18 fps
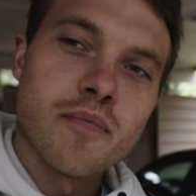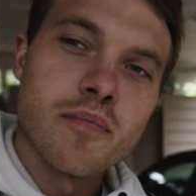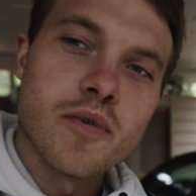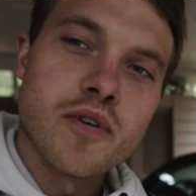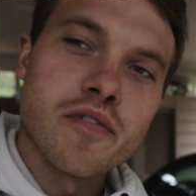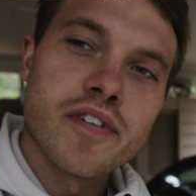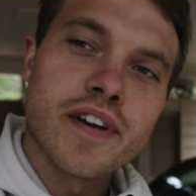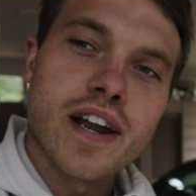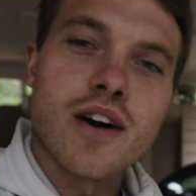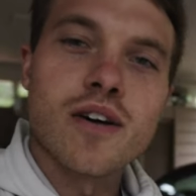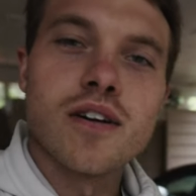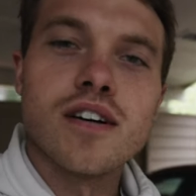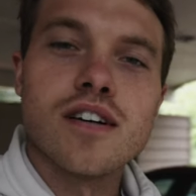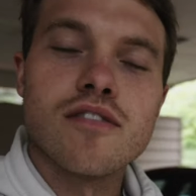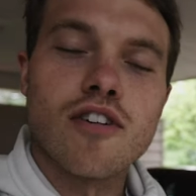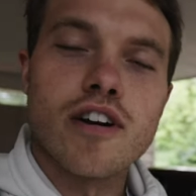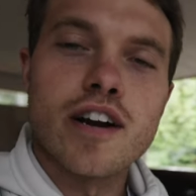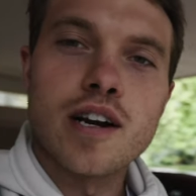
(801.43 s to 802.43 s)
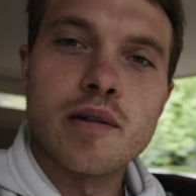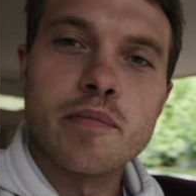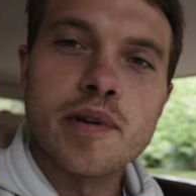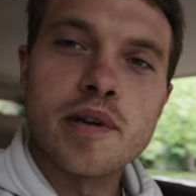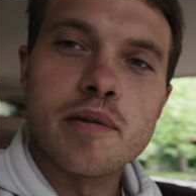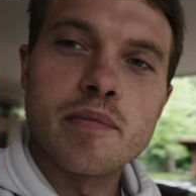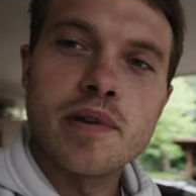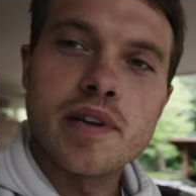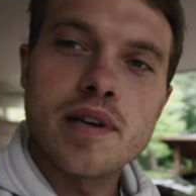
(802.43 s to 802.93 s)
moving out of our
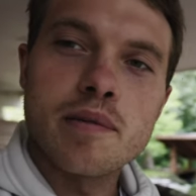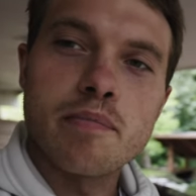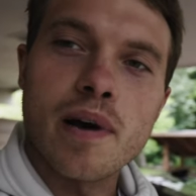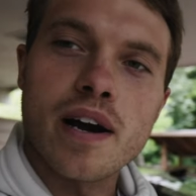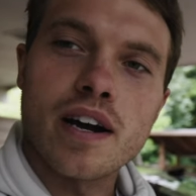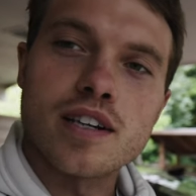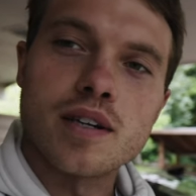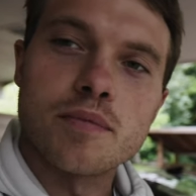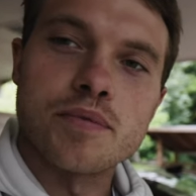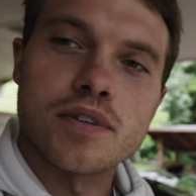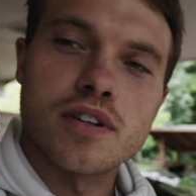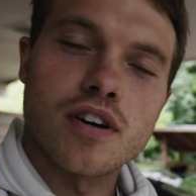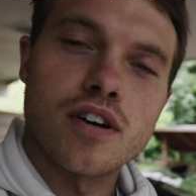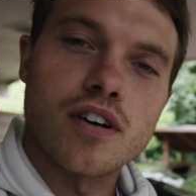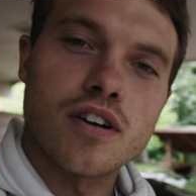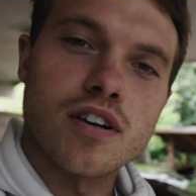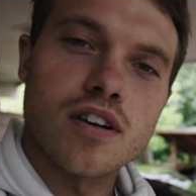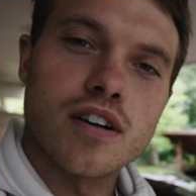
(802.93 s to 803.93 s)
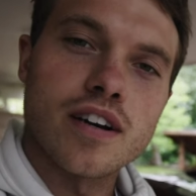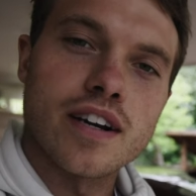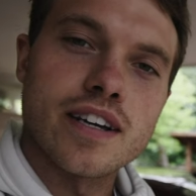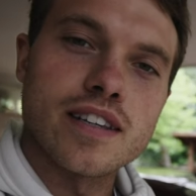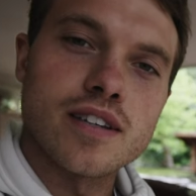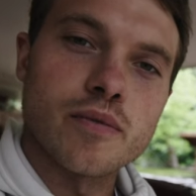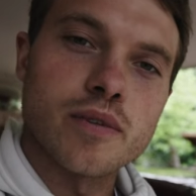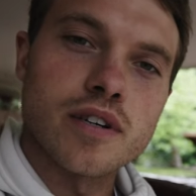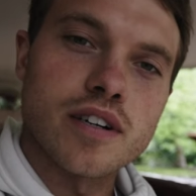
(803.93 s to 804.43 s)
Airbnb, packing up the car,
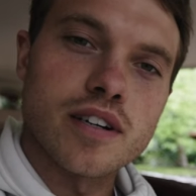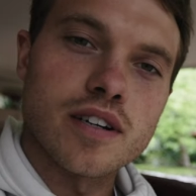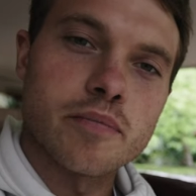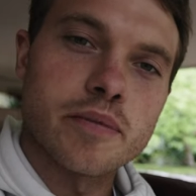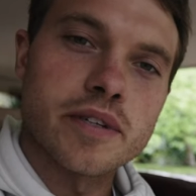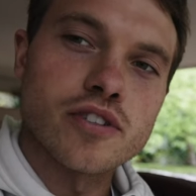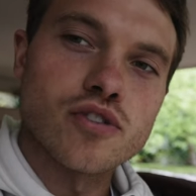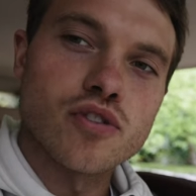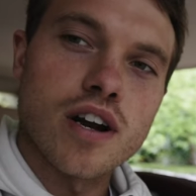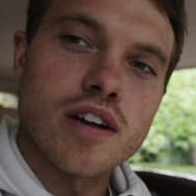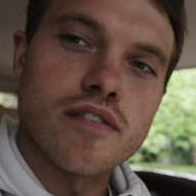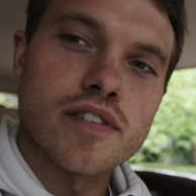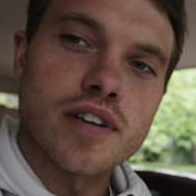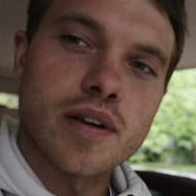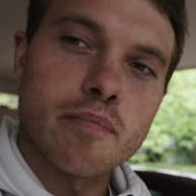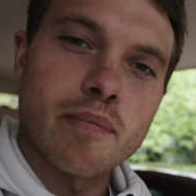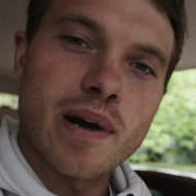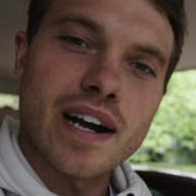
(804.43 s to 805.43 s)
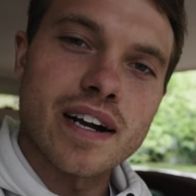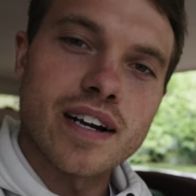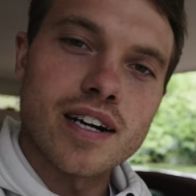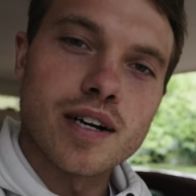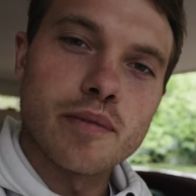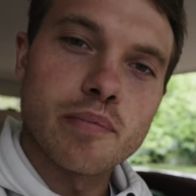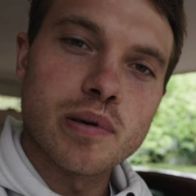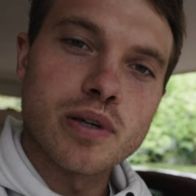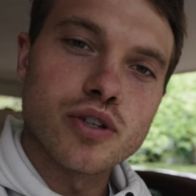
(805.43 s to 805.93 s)
and then we're going to be driving back
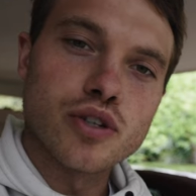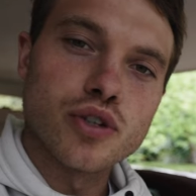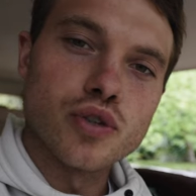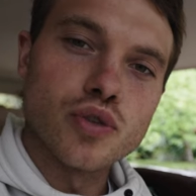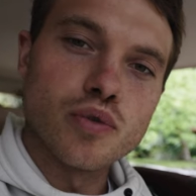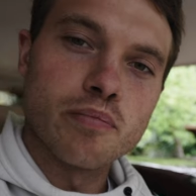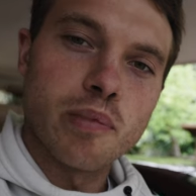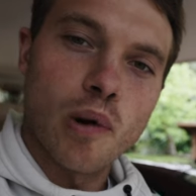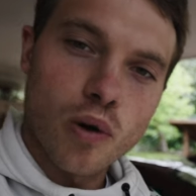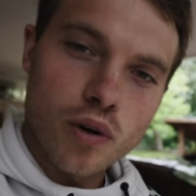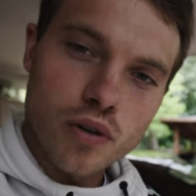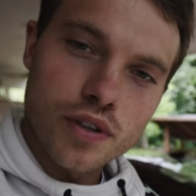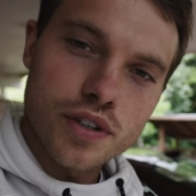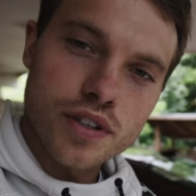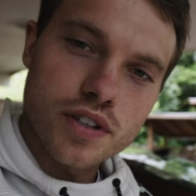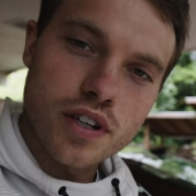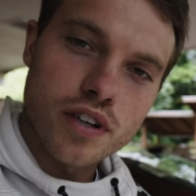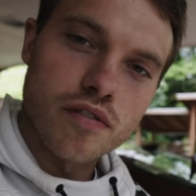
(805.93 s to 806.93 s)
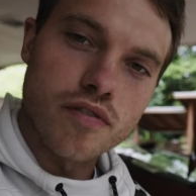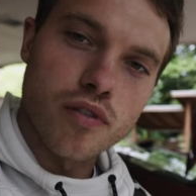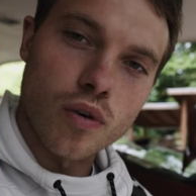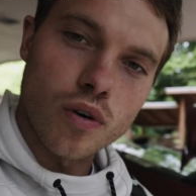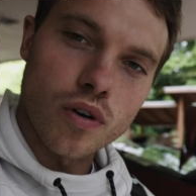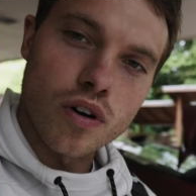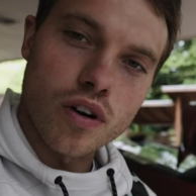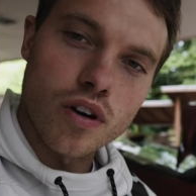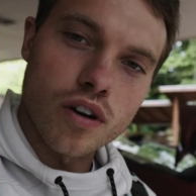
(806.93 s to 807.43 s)
up to Portland
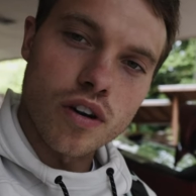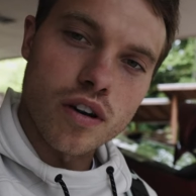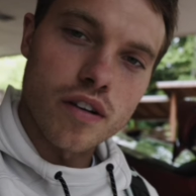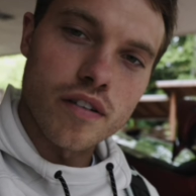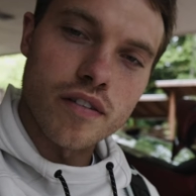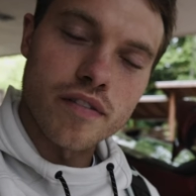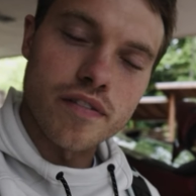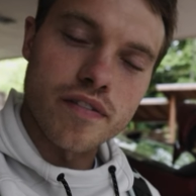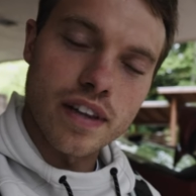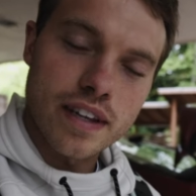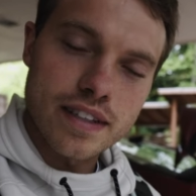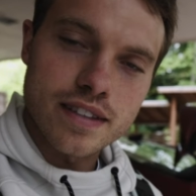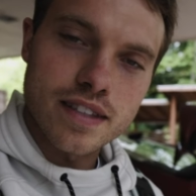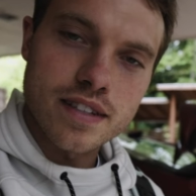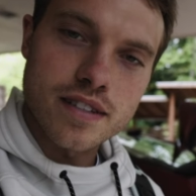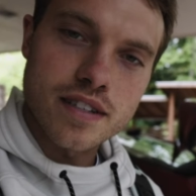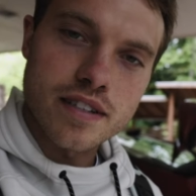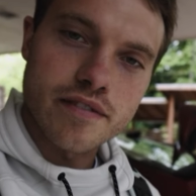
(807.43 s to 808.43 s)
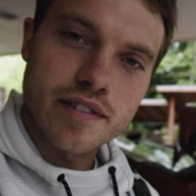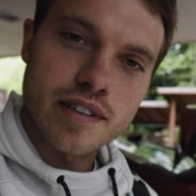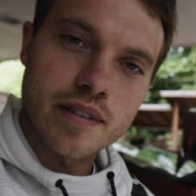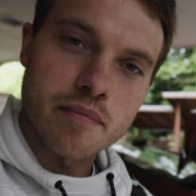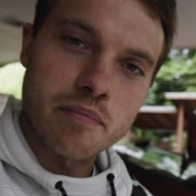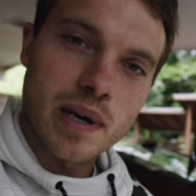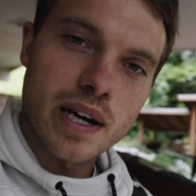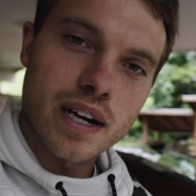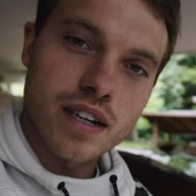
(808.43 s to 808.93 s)
for our flight this evening
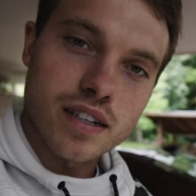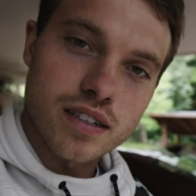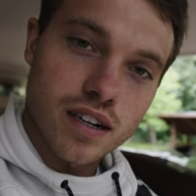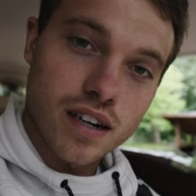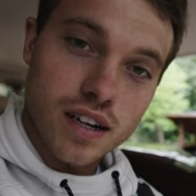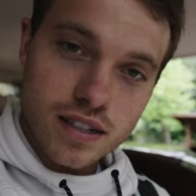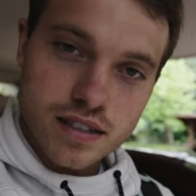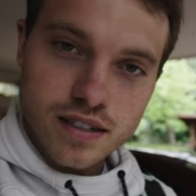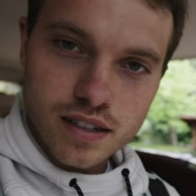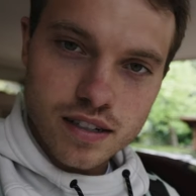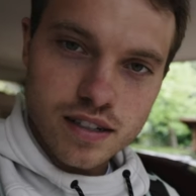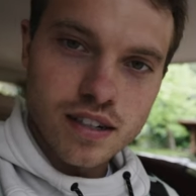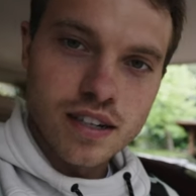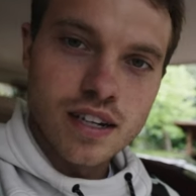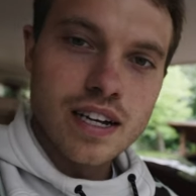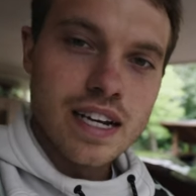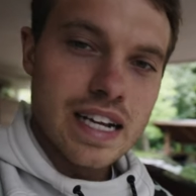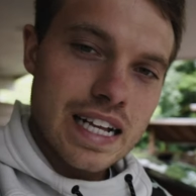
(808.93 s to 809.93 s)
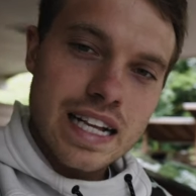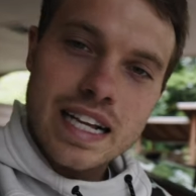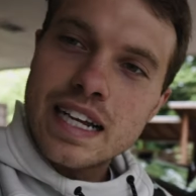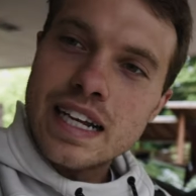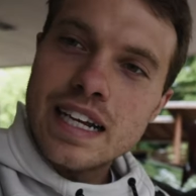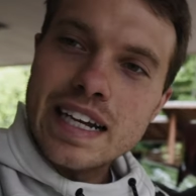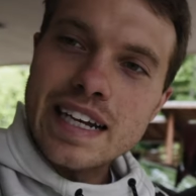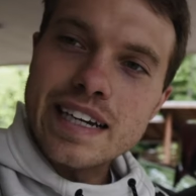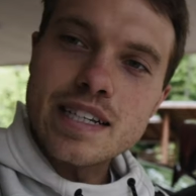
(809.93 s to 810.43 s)
back to Austin.
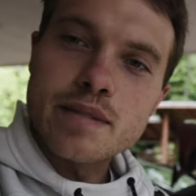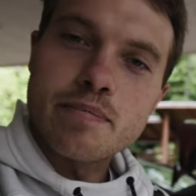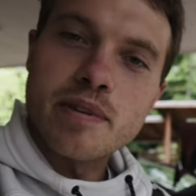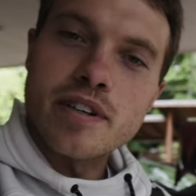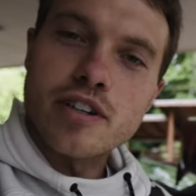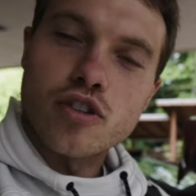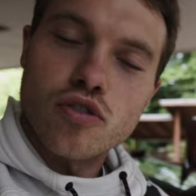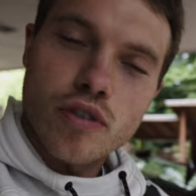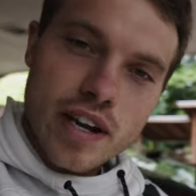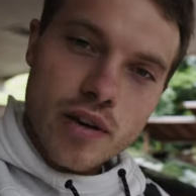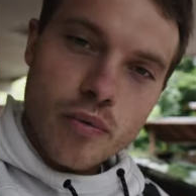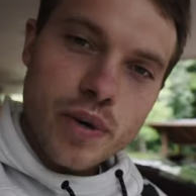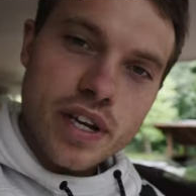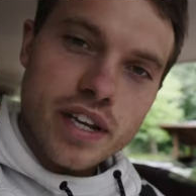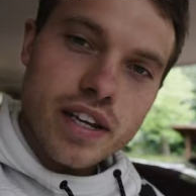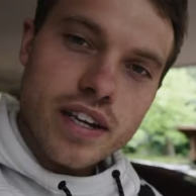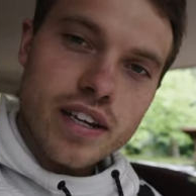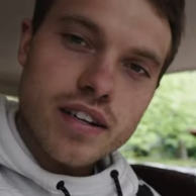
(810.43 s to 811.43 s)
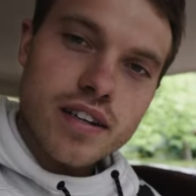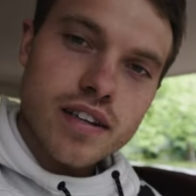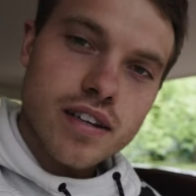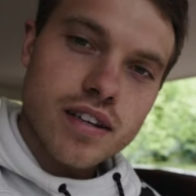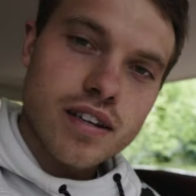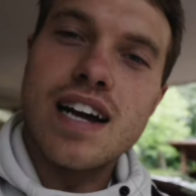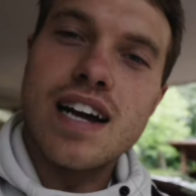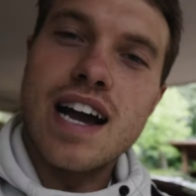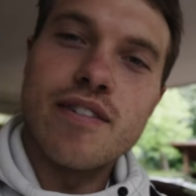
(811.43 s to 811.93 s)
It has been a great weekend.
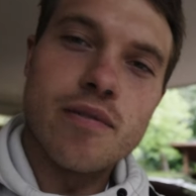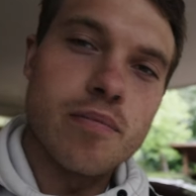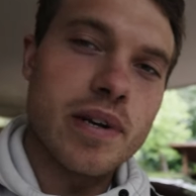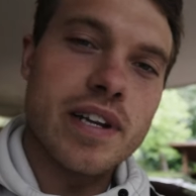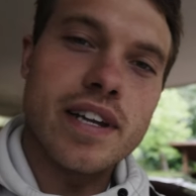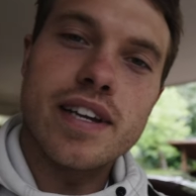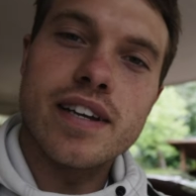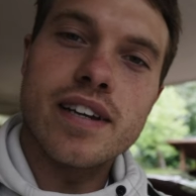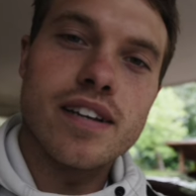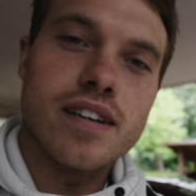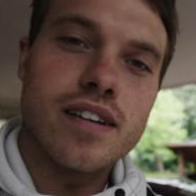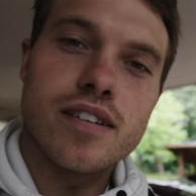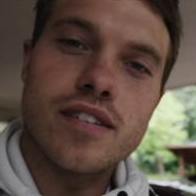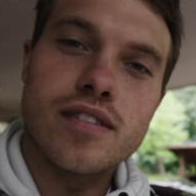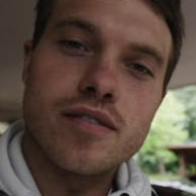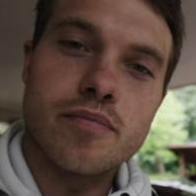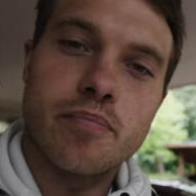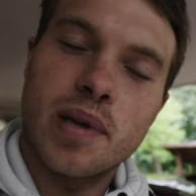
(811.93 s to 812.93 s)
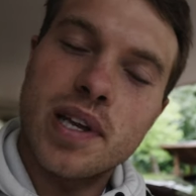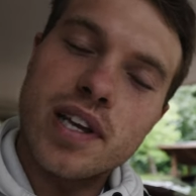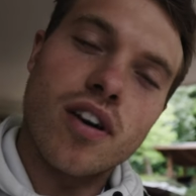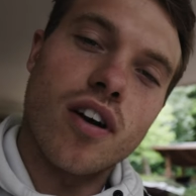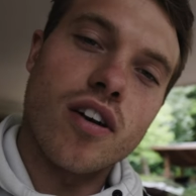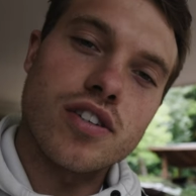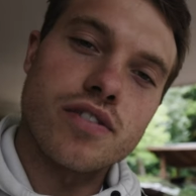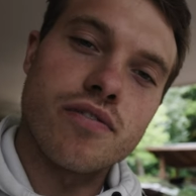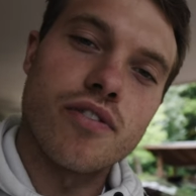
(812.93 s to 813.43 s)
Everybody hit
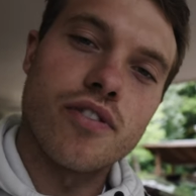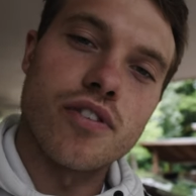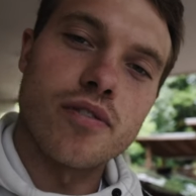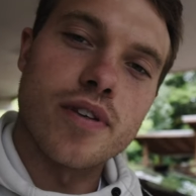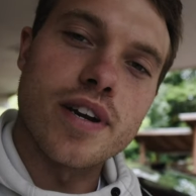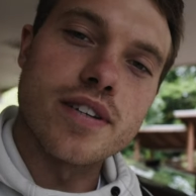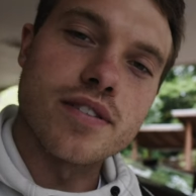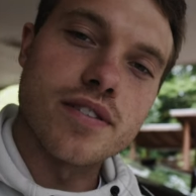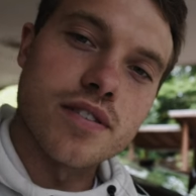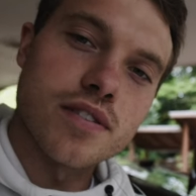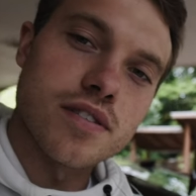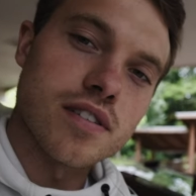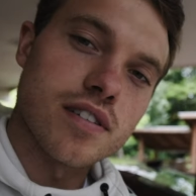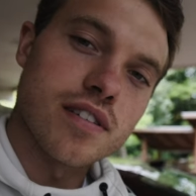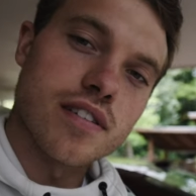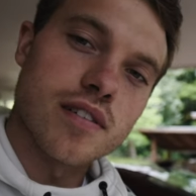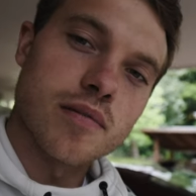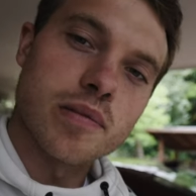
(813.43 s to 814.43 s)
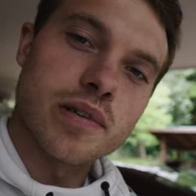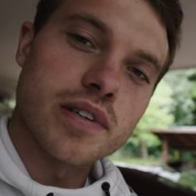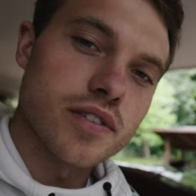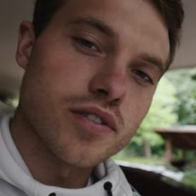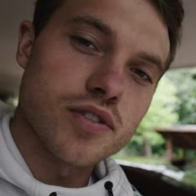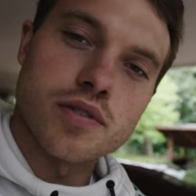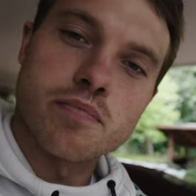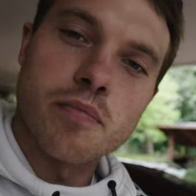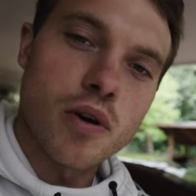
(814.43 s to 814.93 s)
PRs for their races. Everybody
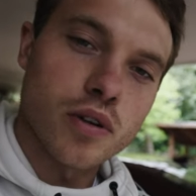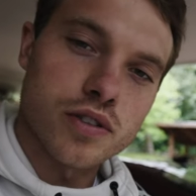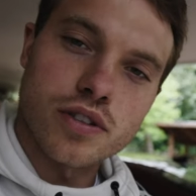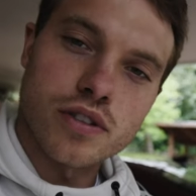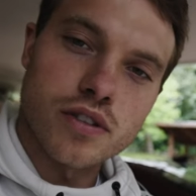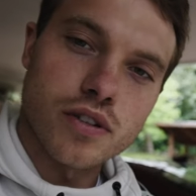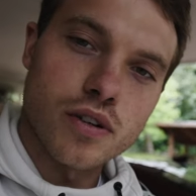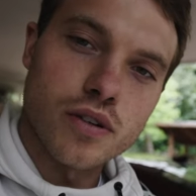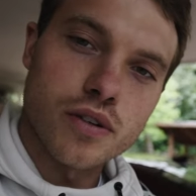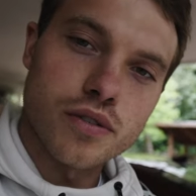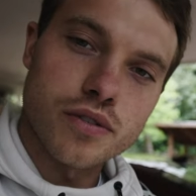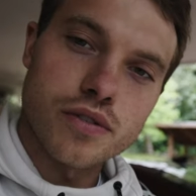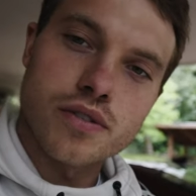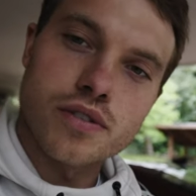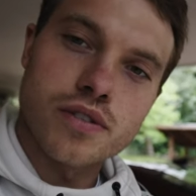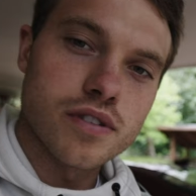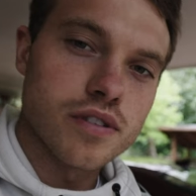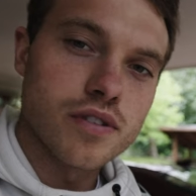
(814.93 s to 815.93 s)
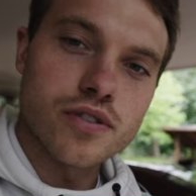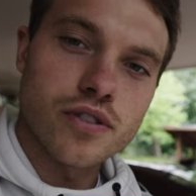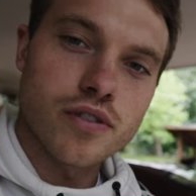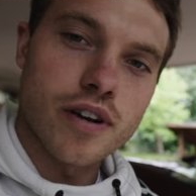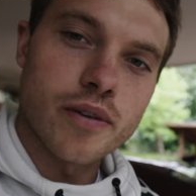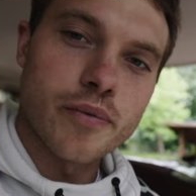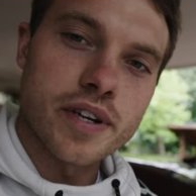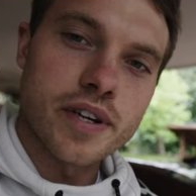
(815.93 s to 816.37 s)
smoked their goals. It was a great